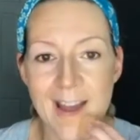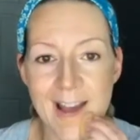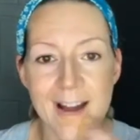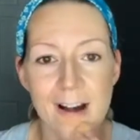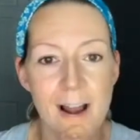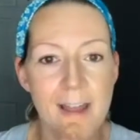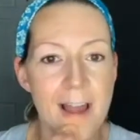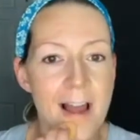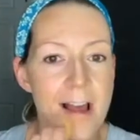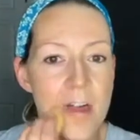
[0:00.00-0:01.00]
All right.
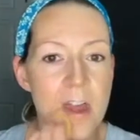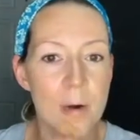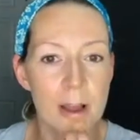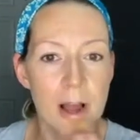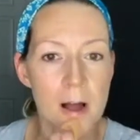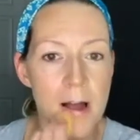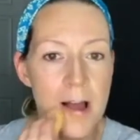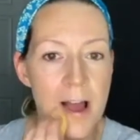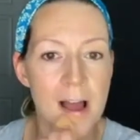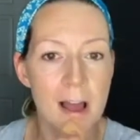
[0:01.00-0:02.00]
There we go.
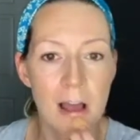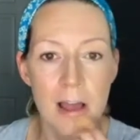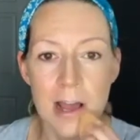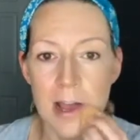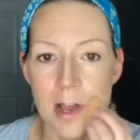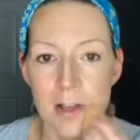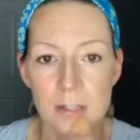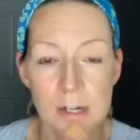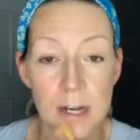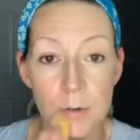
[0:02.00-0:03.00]
So
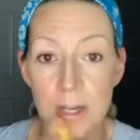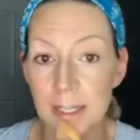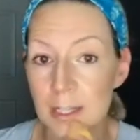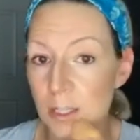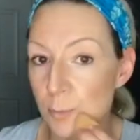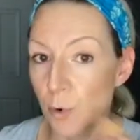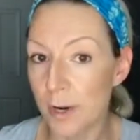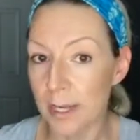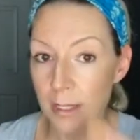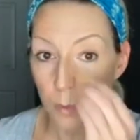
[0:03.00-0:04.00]
now at this
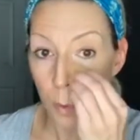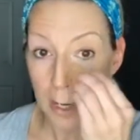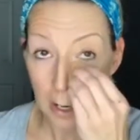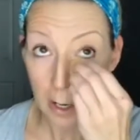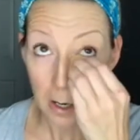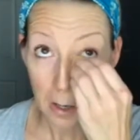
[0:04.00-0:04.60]
point is where,